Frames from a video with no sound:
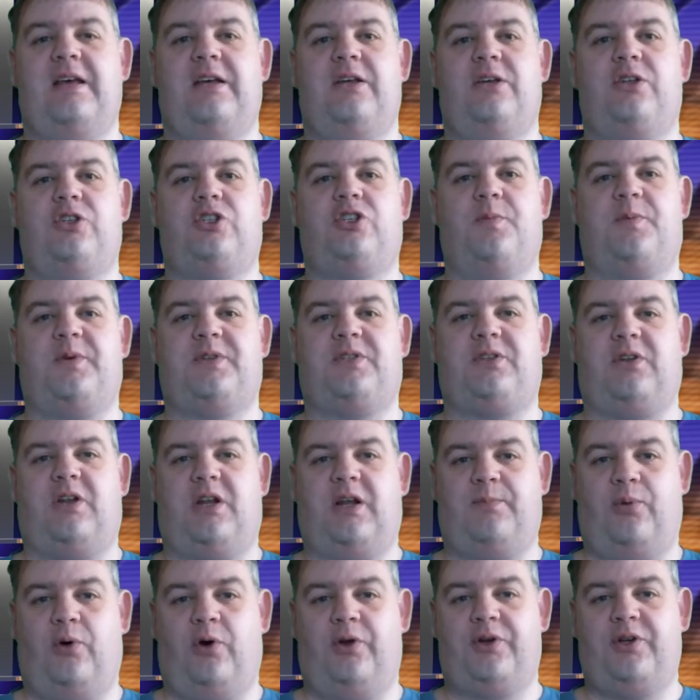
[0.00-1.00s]

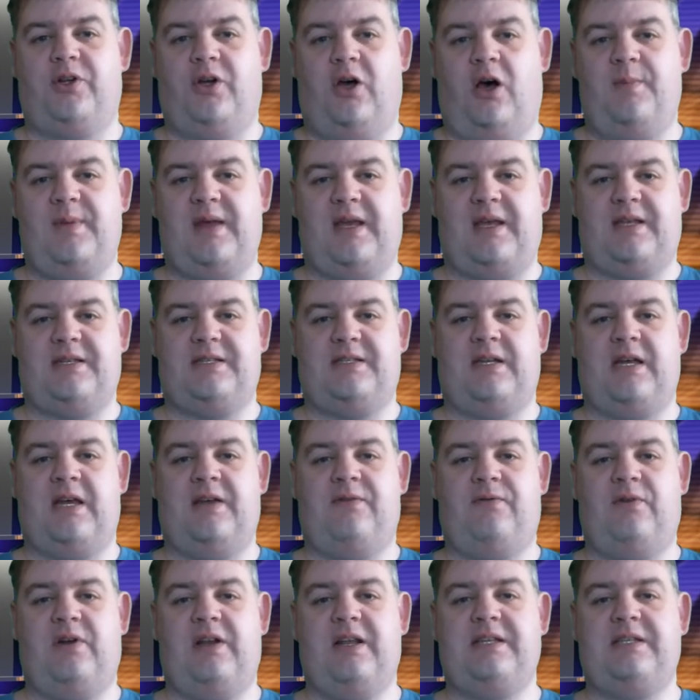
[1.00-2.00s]
Supersonic Pod Comics
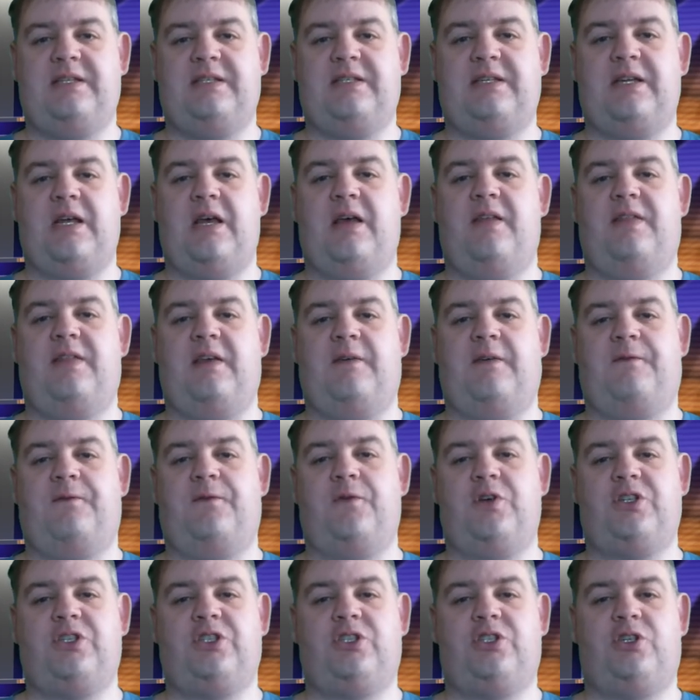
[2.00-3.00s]
have released their
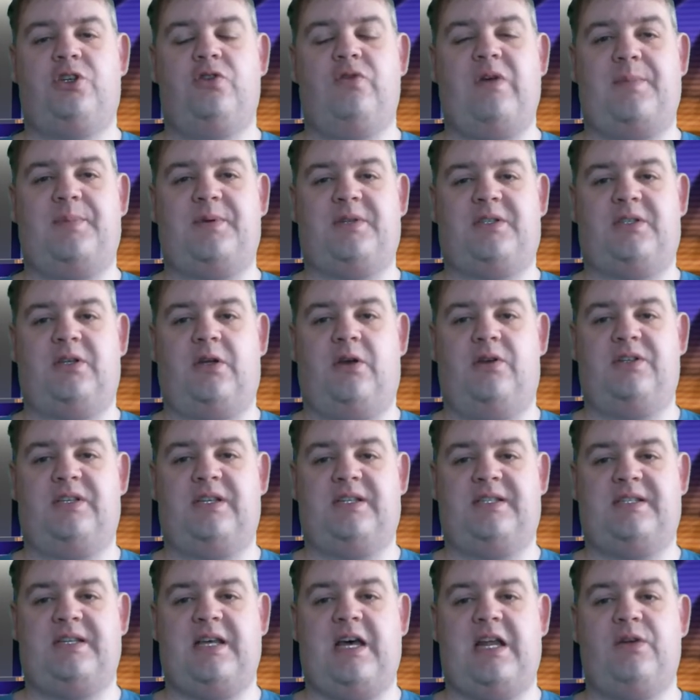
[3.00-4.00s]
first 2 episodes,
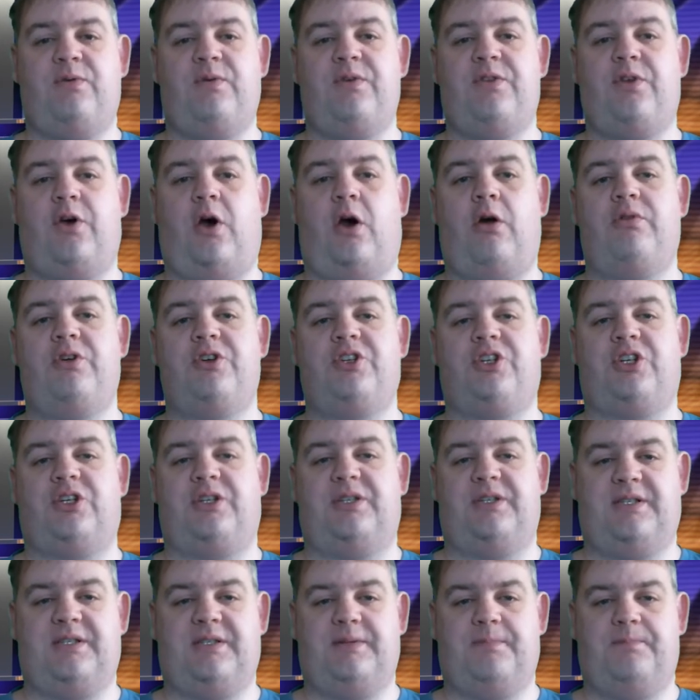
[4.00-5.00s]
starting with
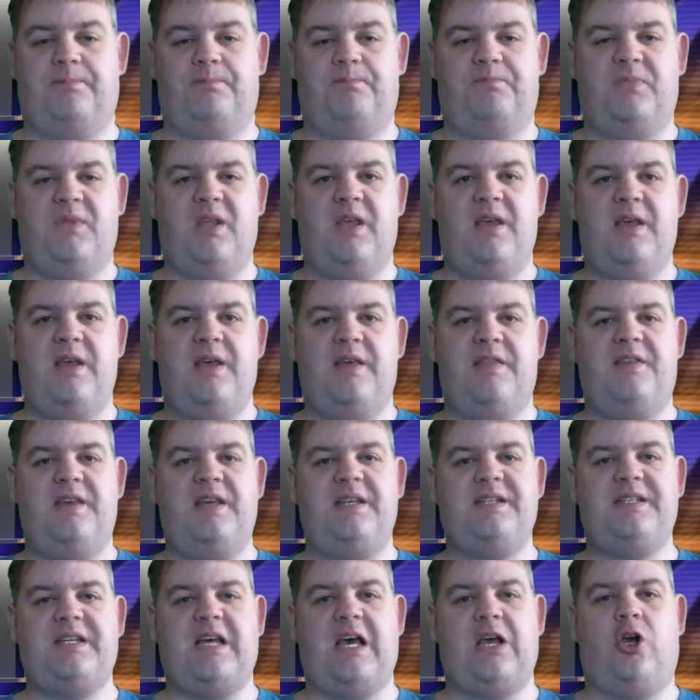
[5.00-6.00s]
Origins.
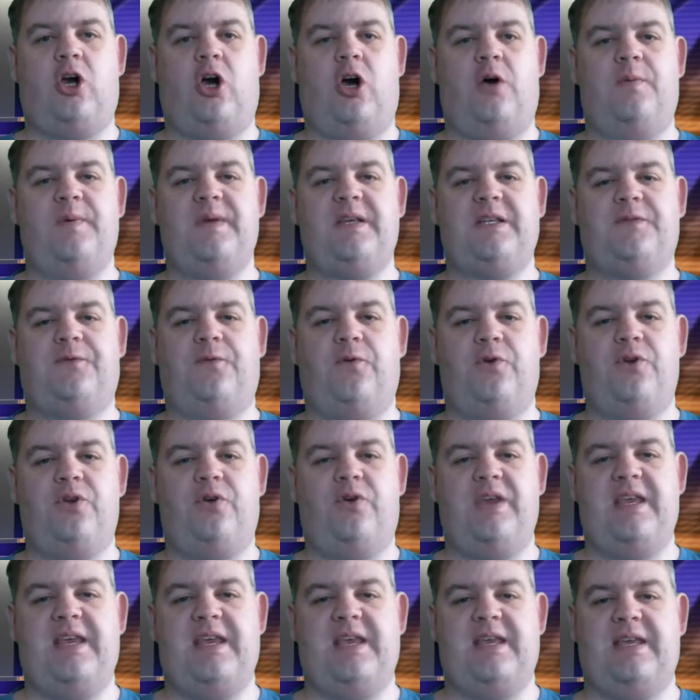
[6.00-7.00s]
These are comics for
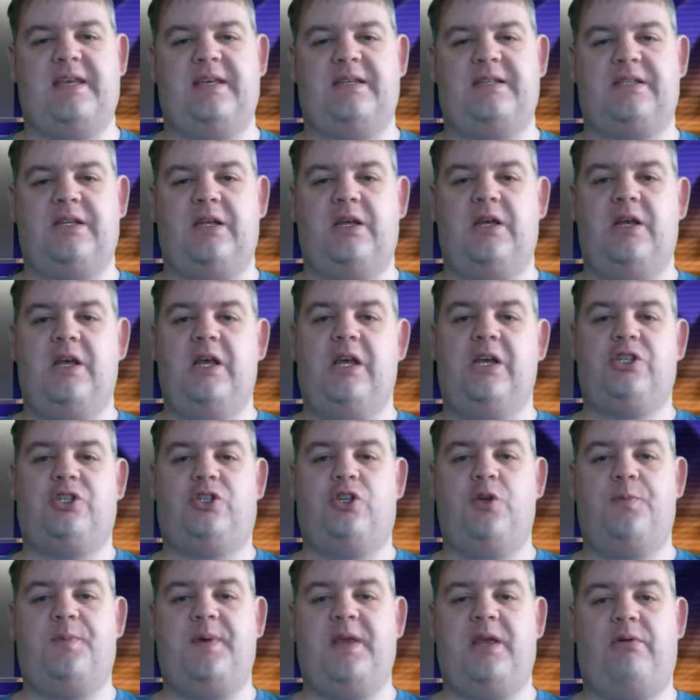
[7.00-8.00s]
your ears,
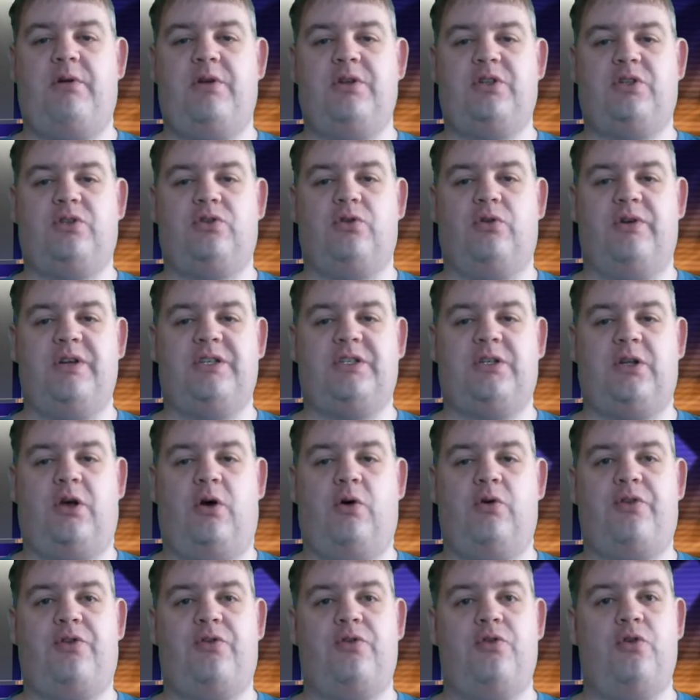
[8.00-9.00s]
superhero stories
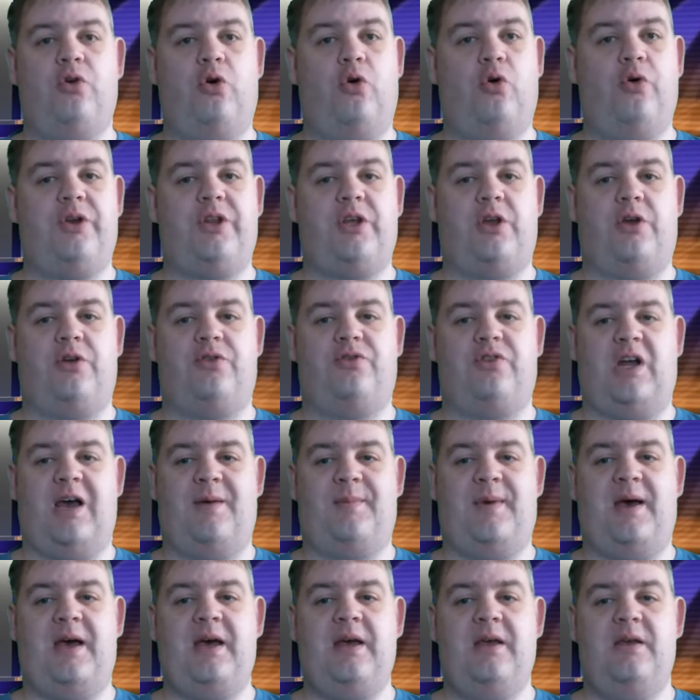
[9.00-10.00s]
told through audio
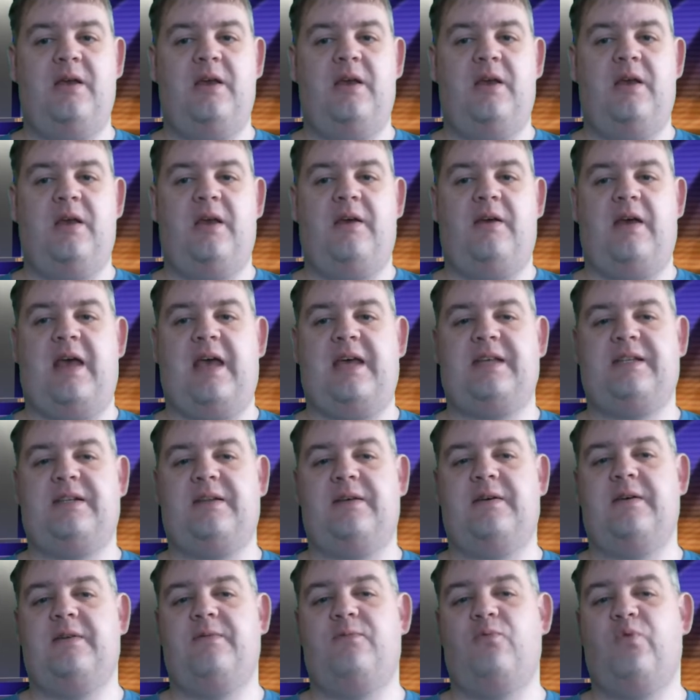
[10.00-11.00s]
drama as
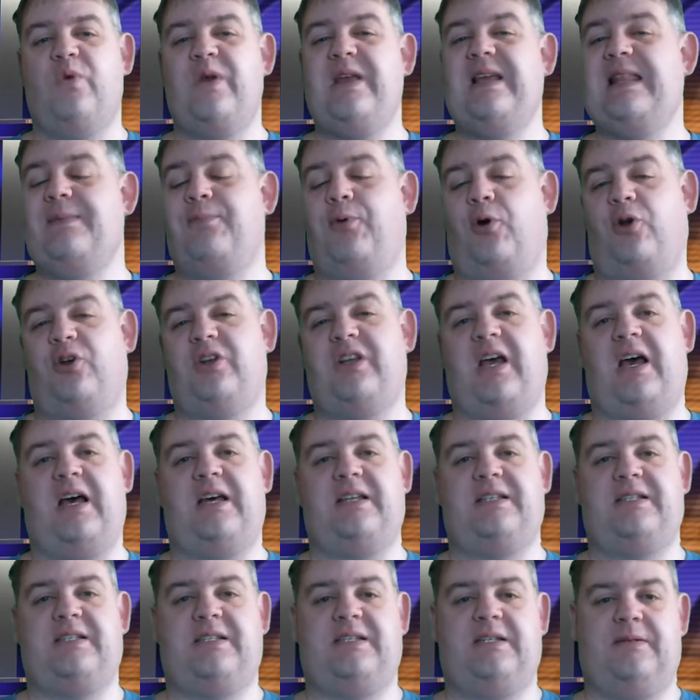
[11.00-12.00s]
a weekly
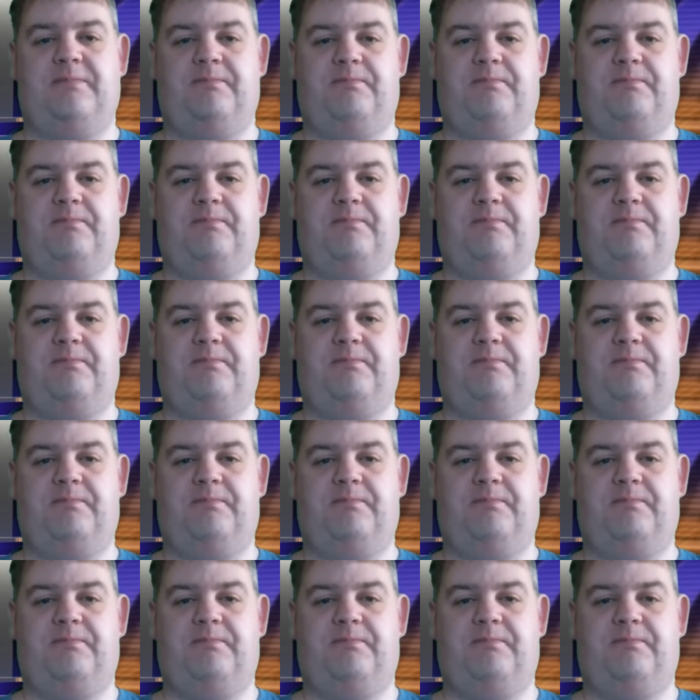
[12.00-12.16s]
podcast.